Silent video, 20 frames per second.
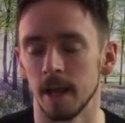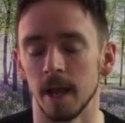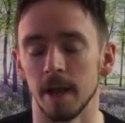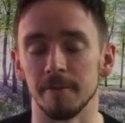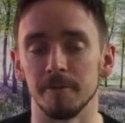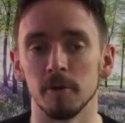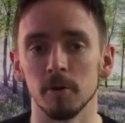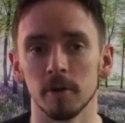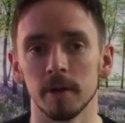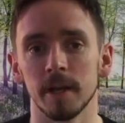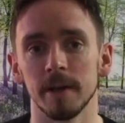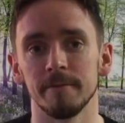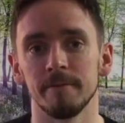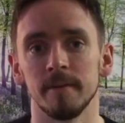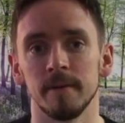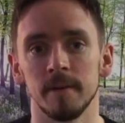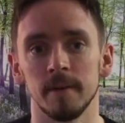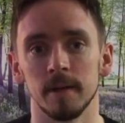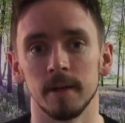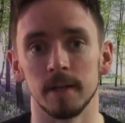If you're
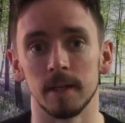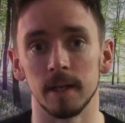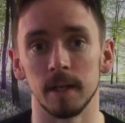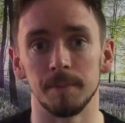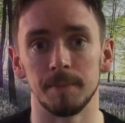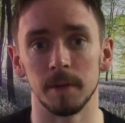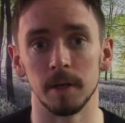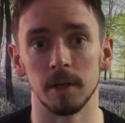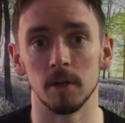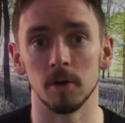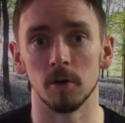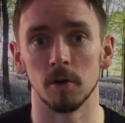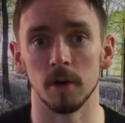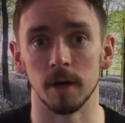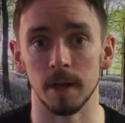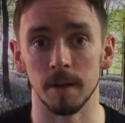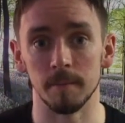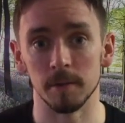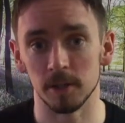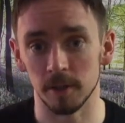giving DPDR
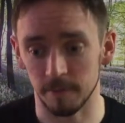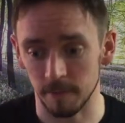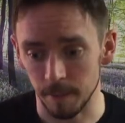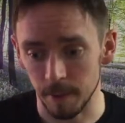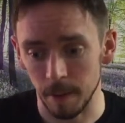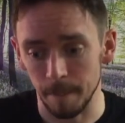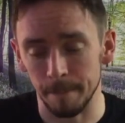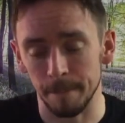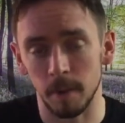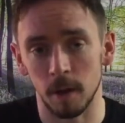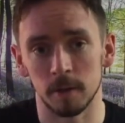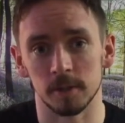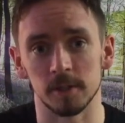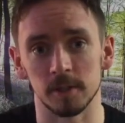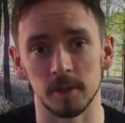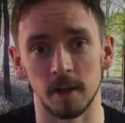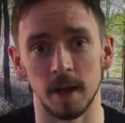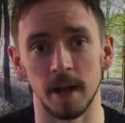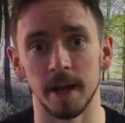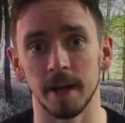an image of a big
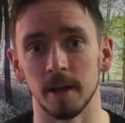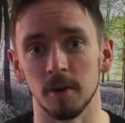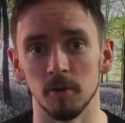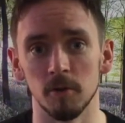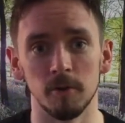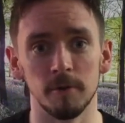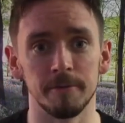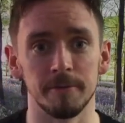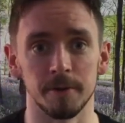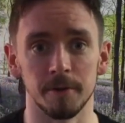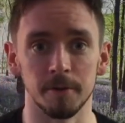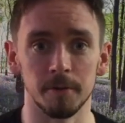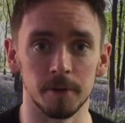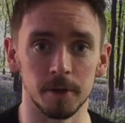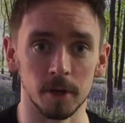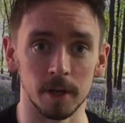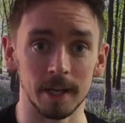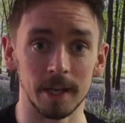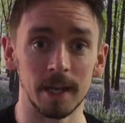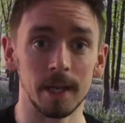monster hanging over you,
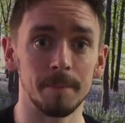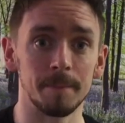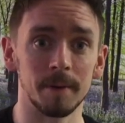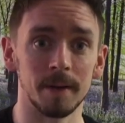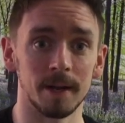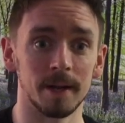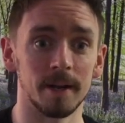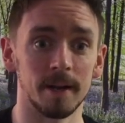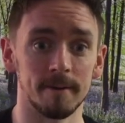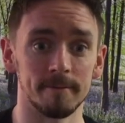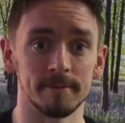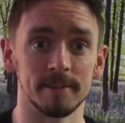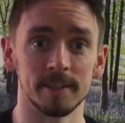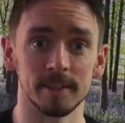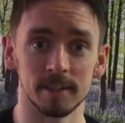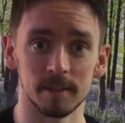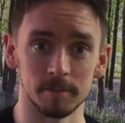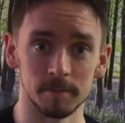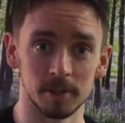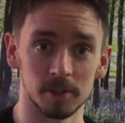you're keeping that nervous
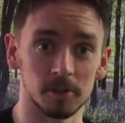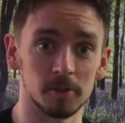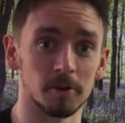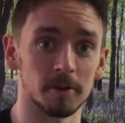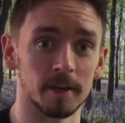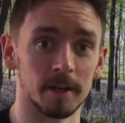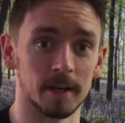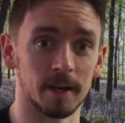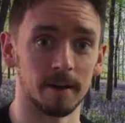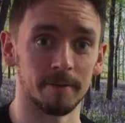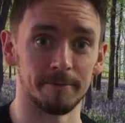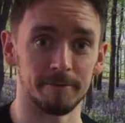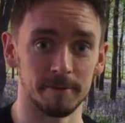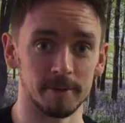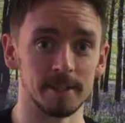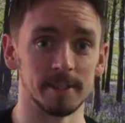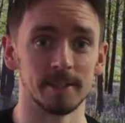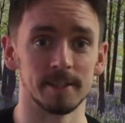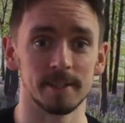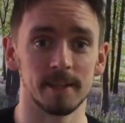system stuck in that
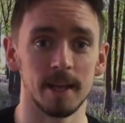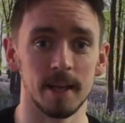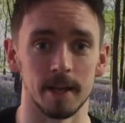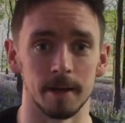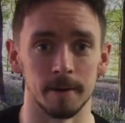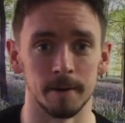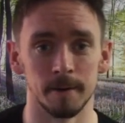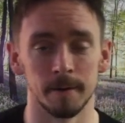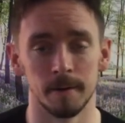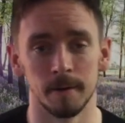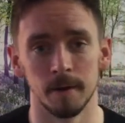freeze state.